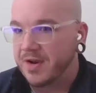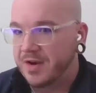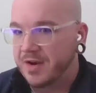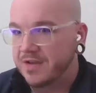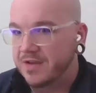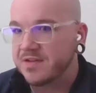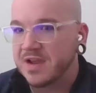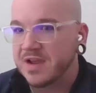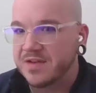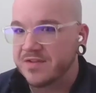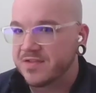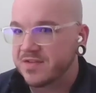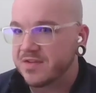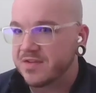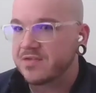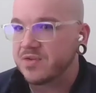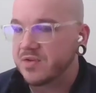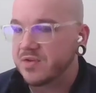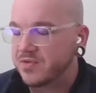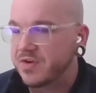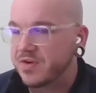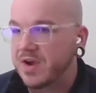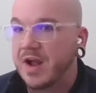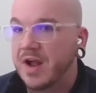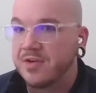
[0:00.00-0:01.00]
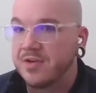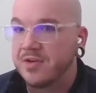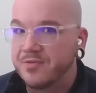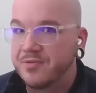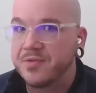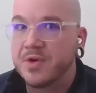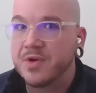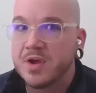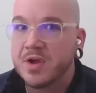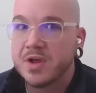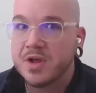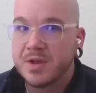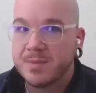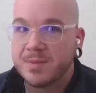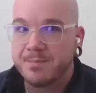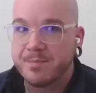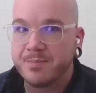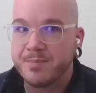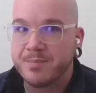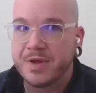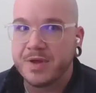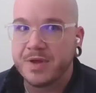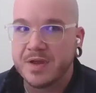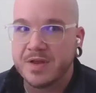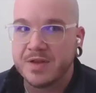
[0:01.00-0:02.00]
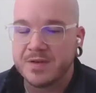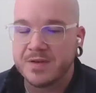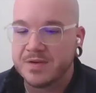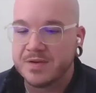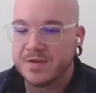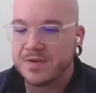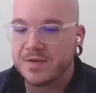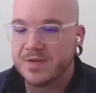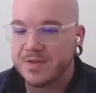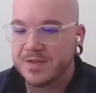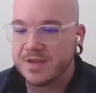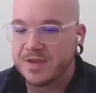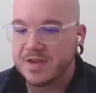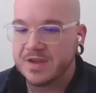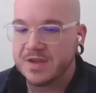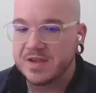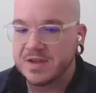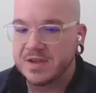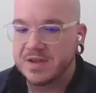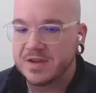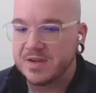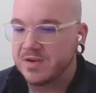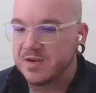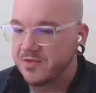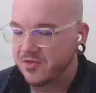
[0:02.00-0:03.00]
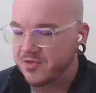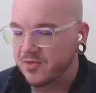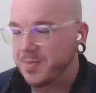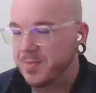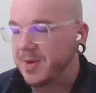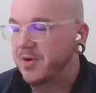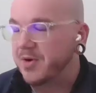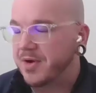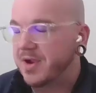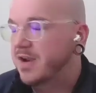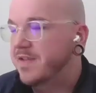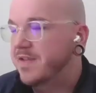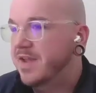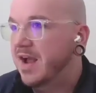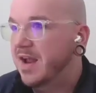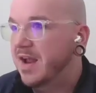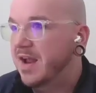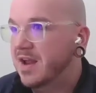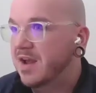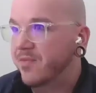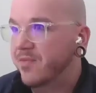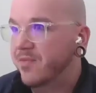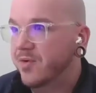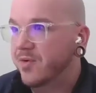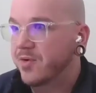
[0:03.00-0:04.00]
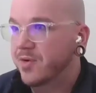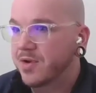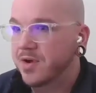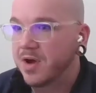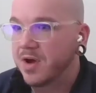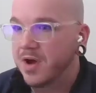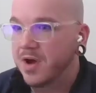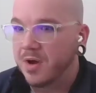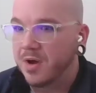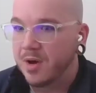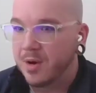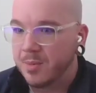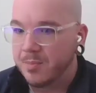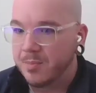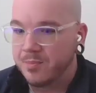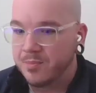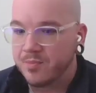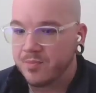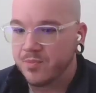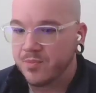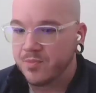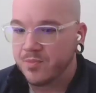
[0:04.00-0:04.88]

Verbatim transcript: And, and Cisco's kind of been the you know spearheaded that effort um,